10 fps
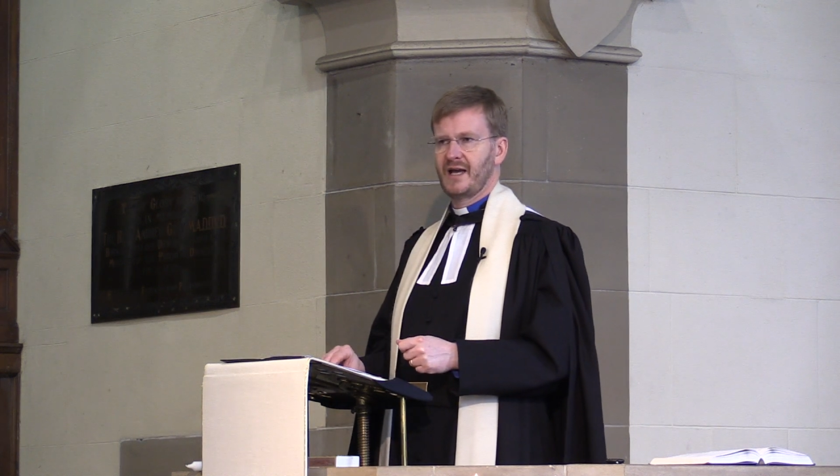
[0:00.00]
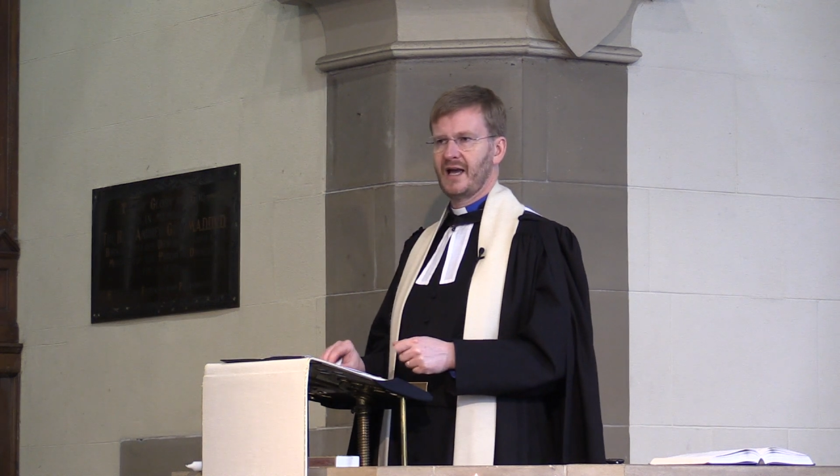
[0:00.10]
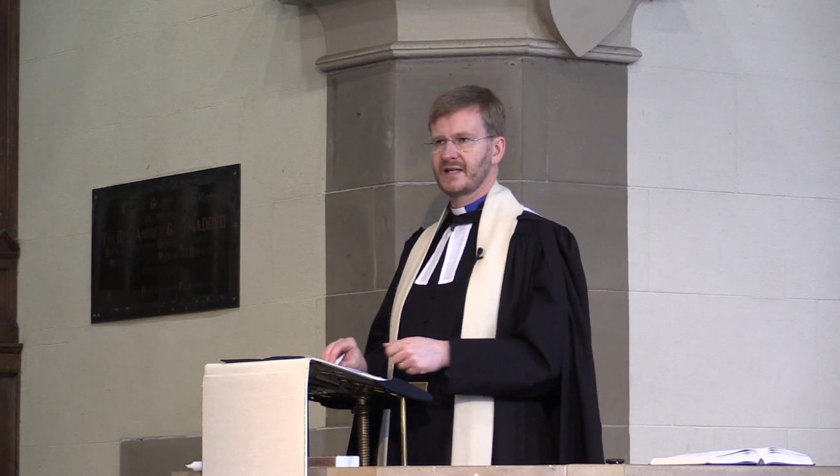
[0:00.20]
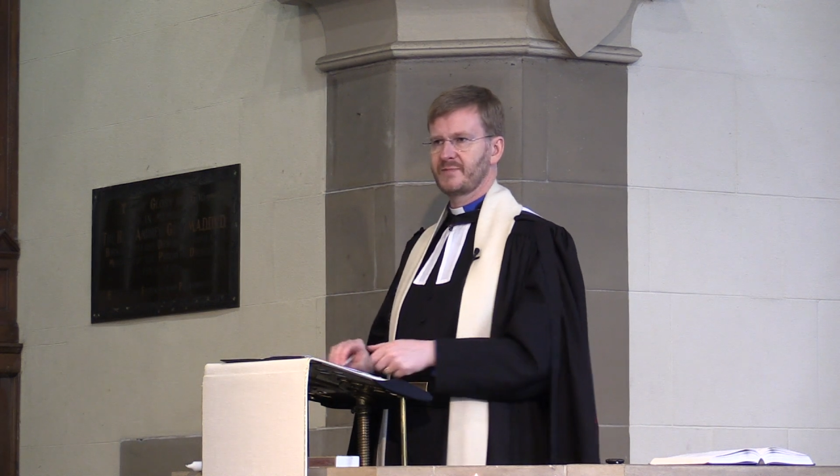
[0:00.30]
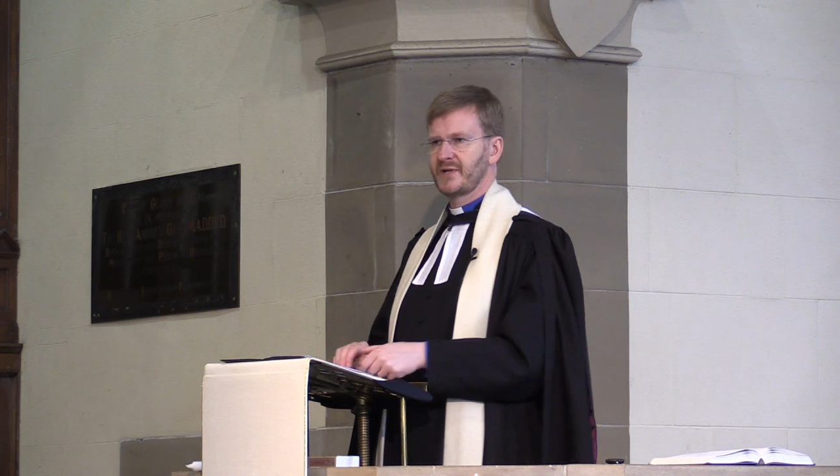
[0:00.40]

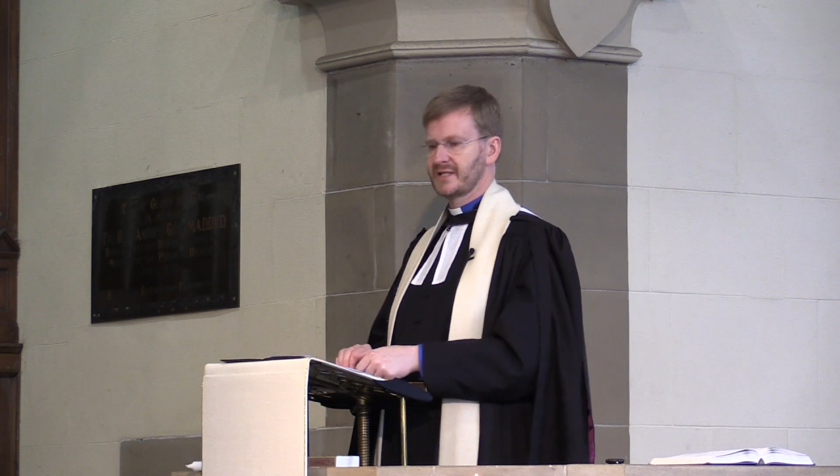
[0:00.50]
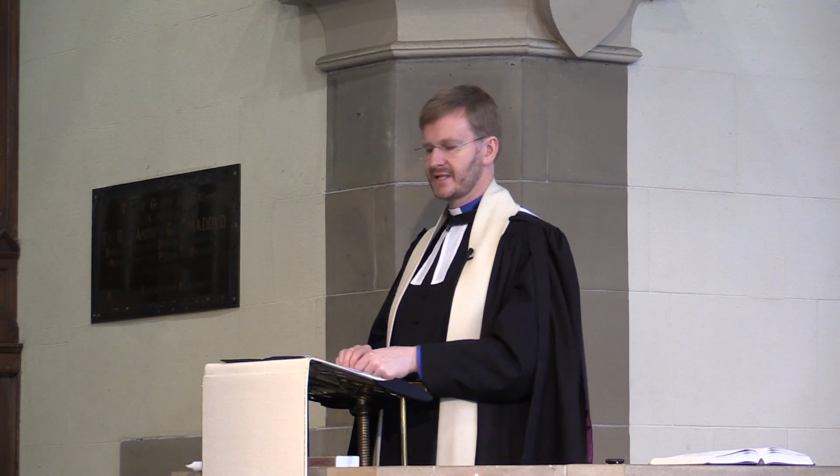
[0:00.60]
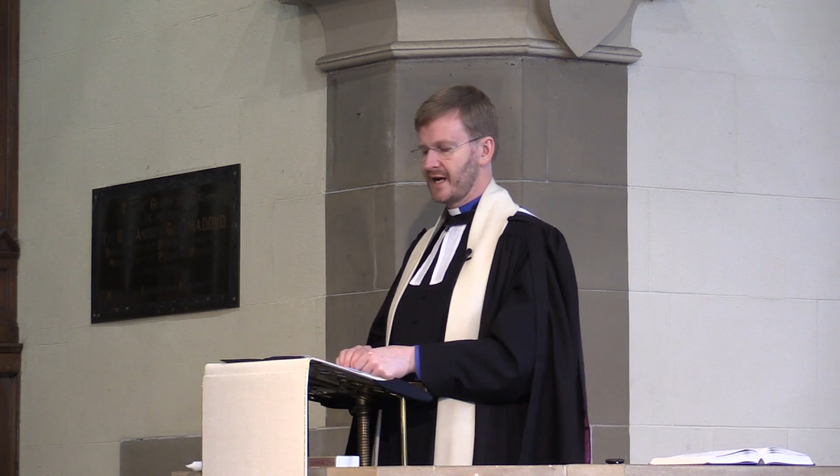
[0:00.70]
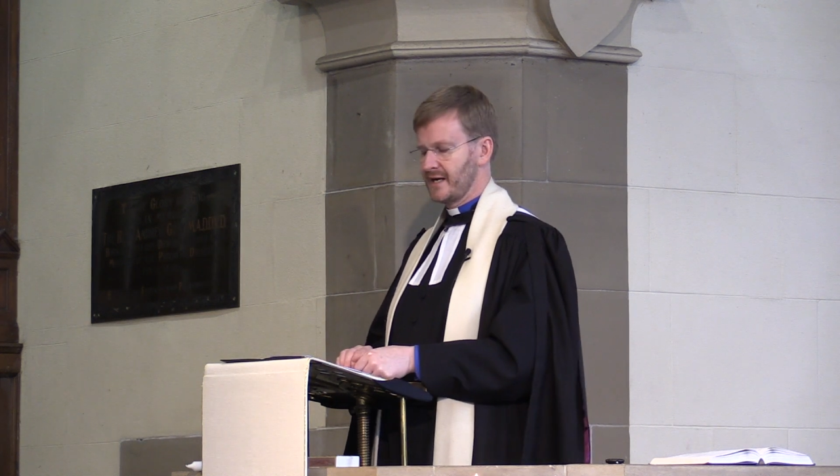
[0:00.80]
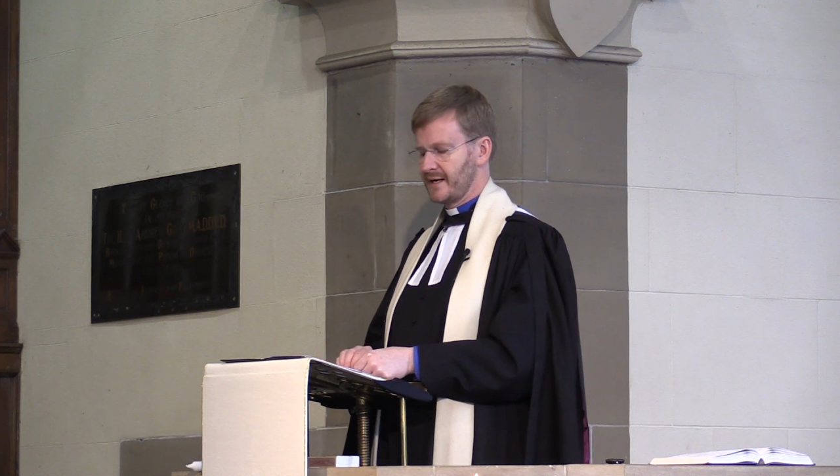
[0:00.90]
has been
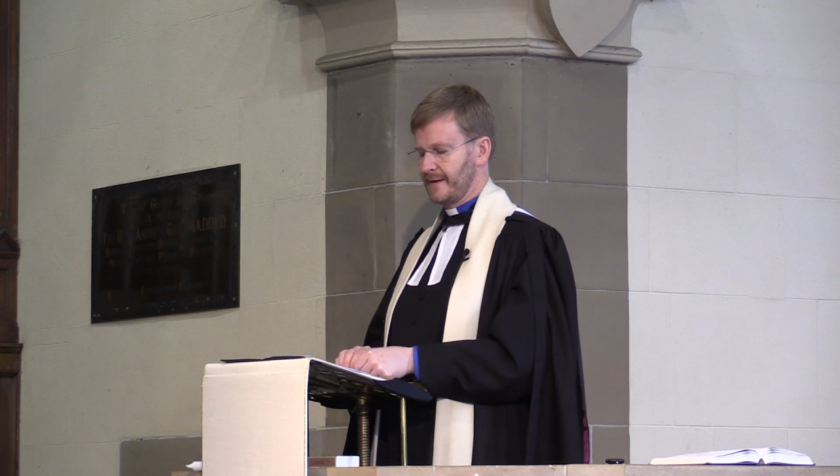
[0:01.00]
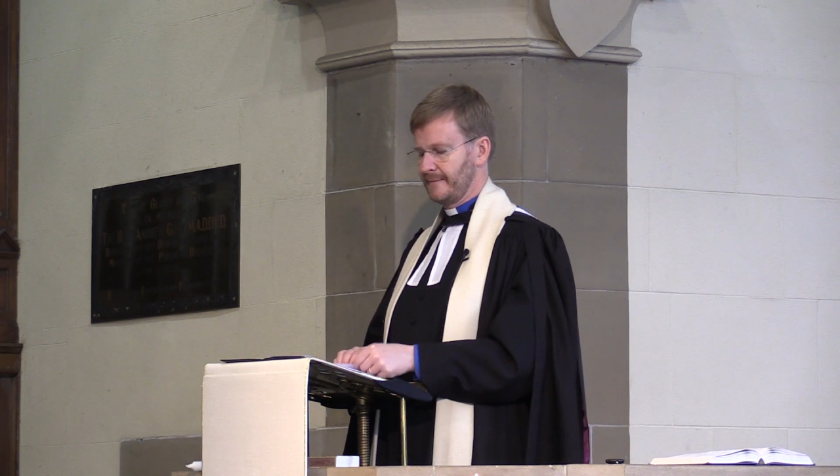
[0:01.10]
done.